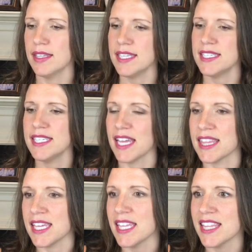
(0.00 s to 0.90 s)
Let's see, I
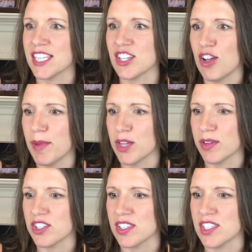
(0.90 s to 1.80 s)
think that's all my
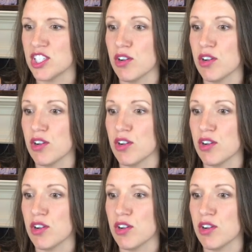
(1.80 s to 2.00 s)
questions.